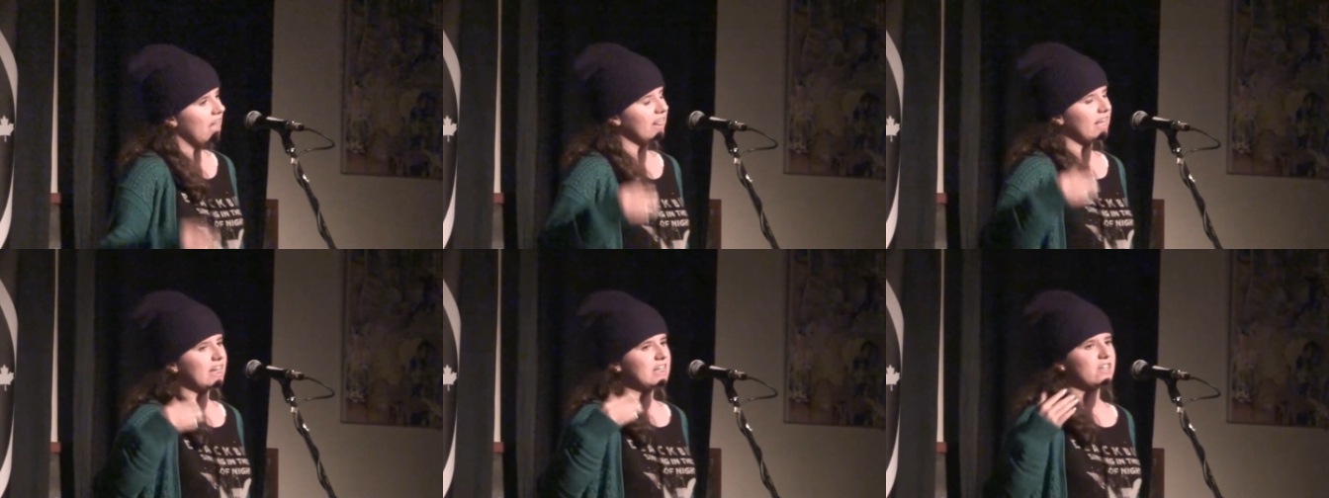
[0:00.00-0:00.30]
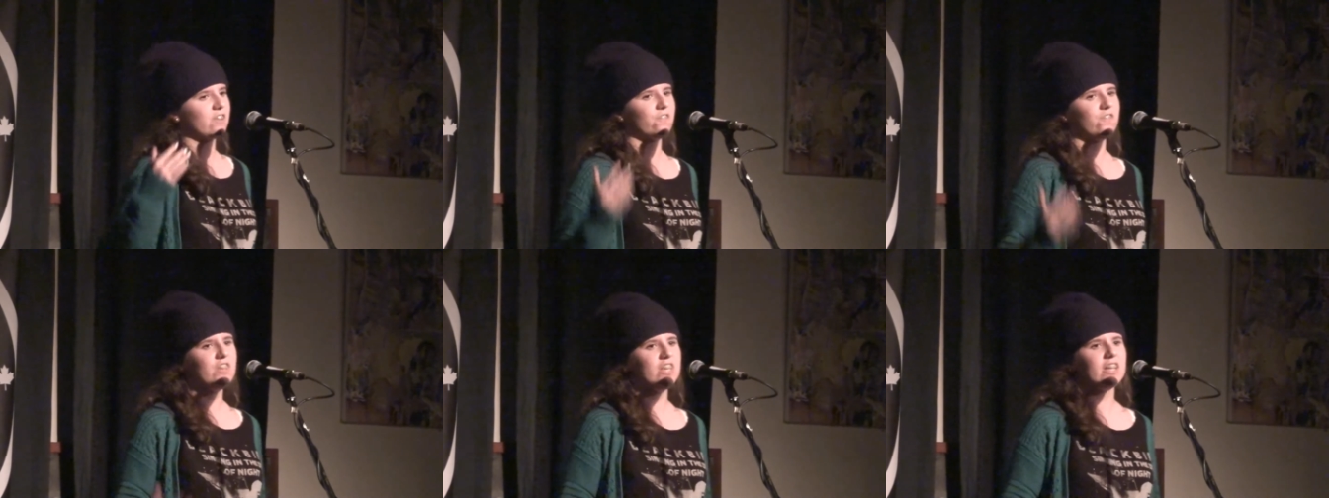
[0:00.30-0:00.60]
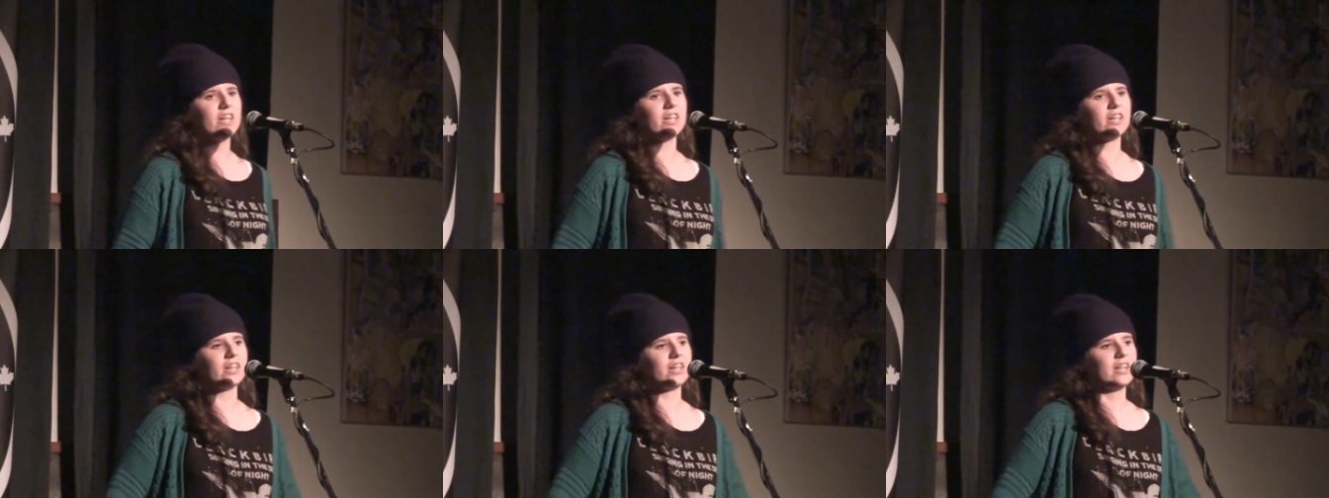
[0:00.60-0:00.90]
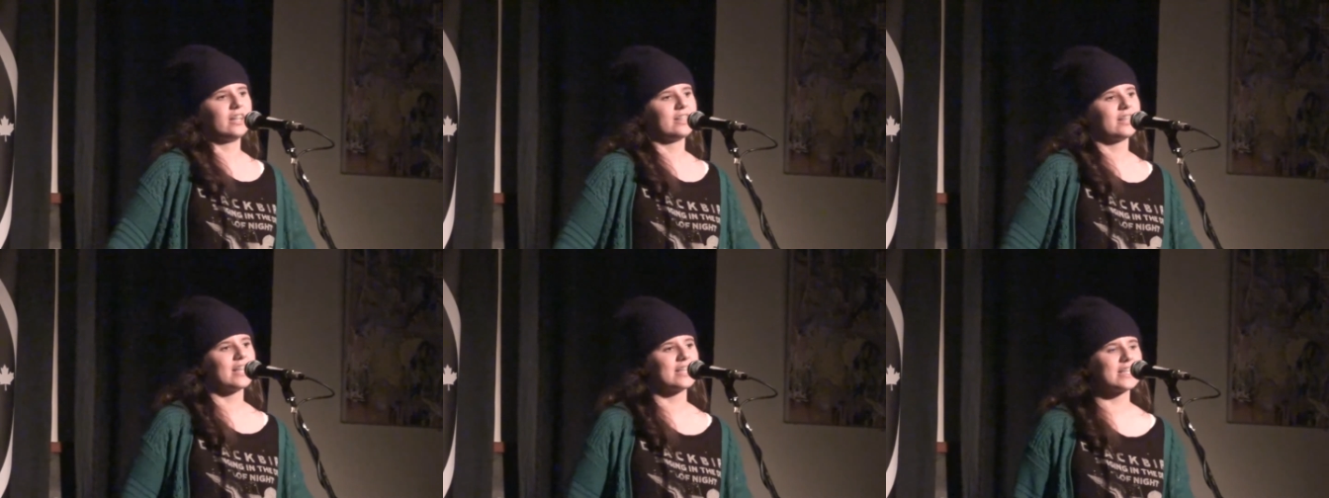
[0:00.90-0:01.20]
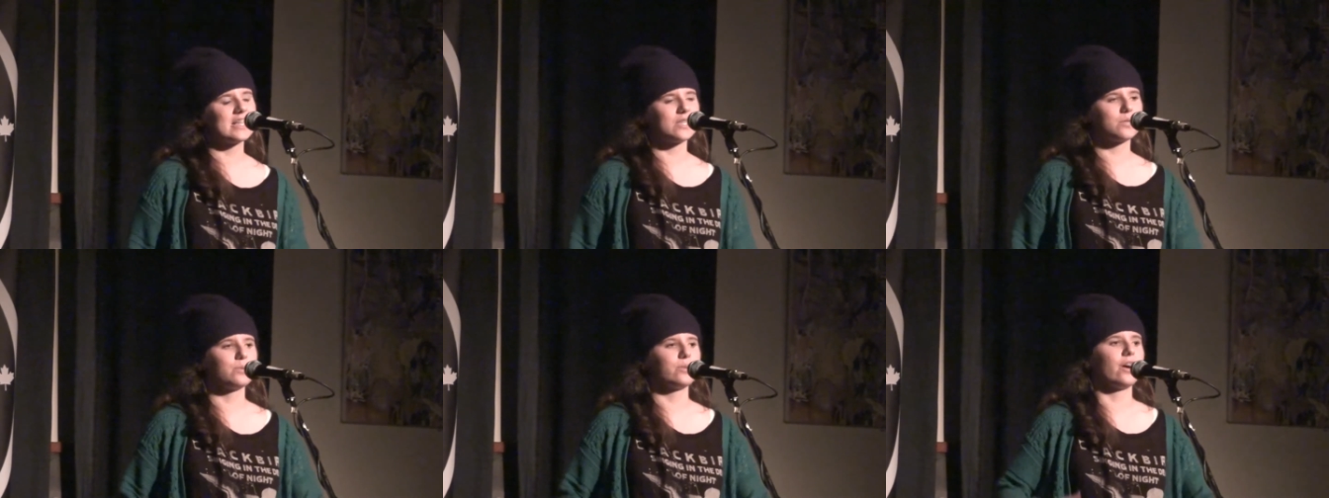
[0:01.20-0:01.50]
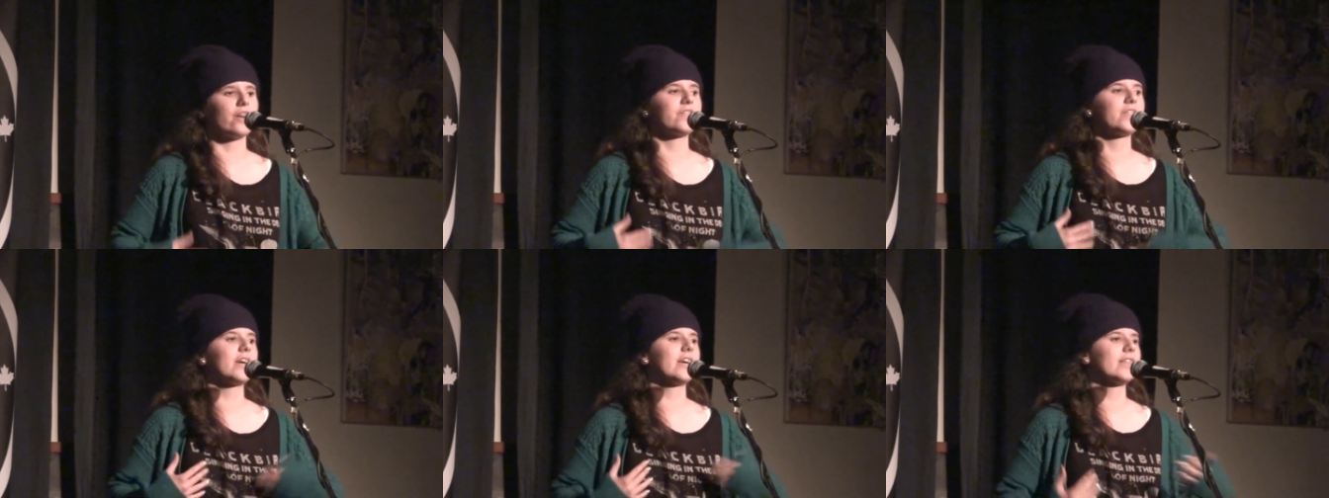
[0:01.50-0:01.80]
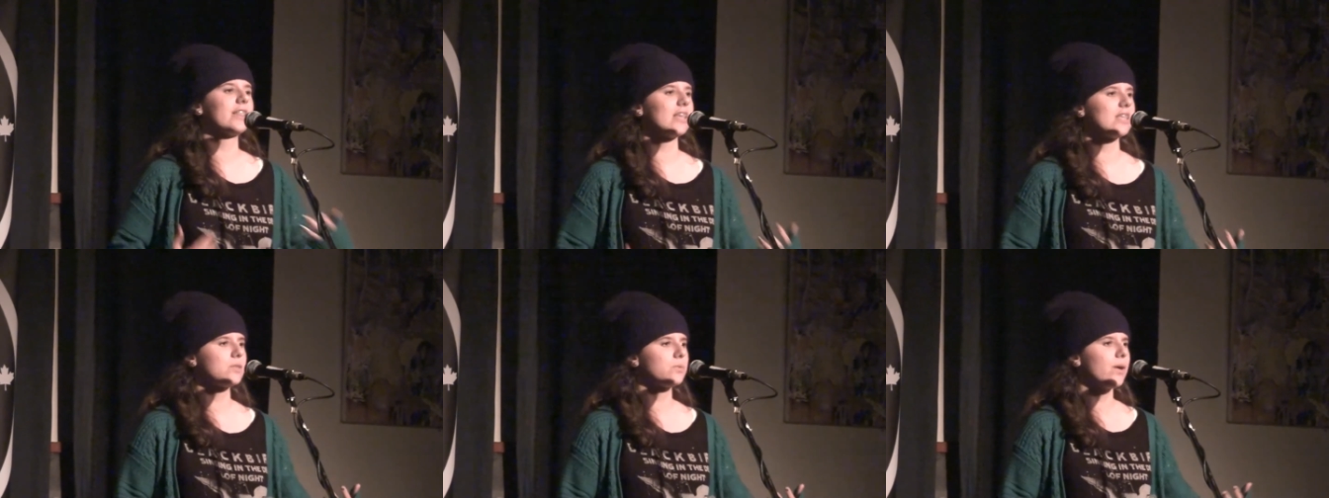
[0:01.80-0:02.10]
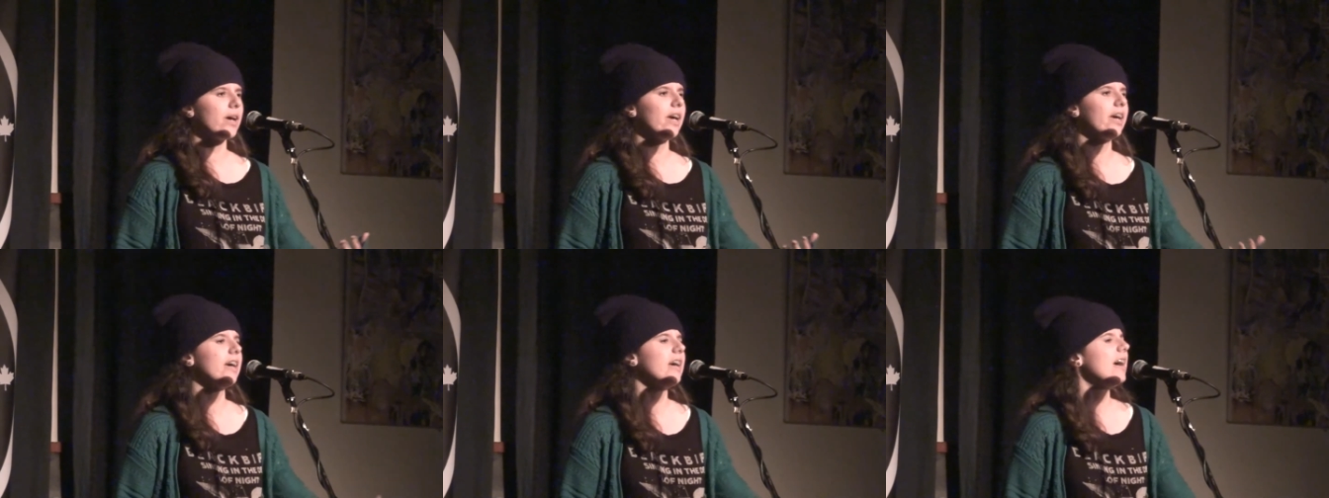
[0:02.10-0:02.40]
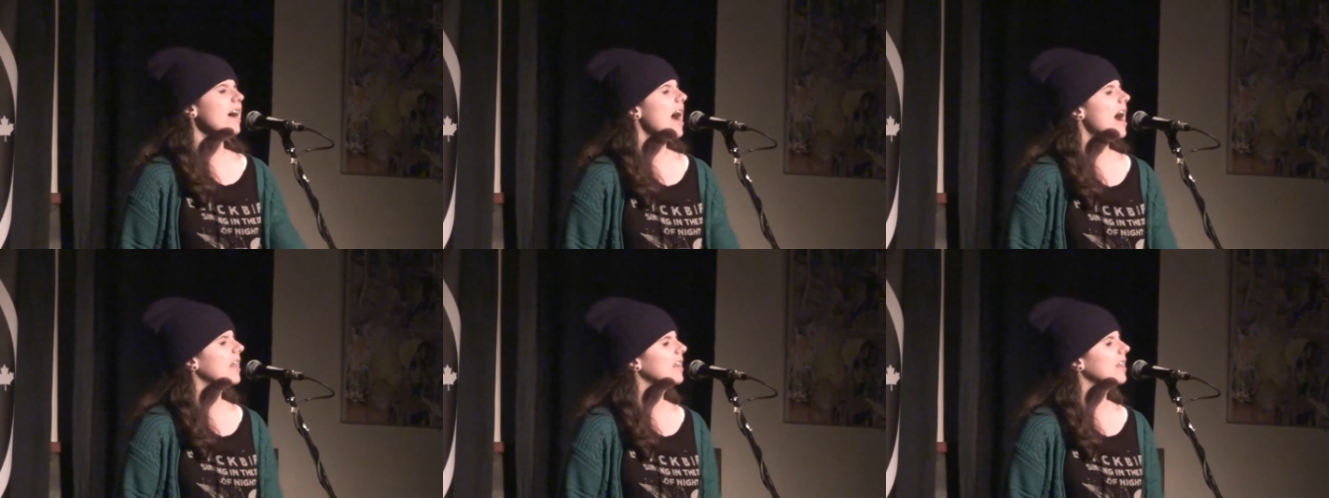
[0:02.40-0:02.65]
I like to feel that since we all think this way,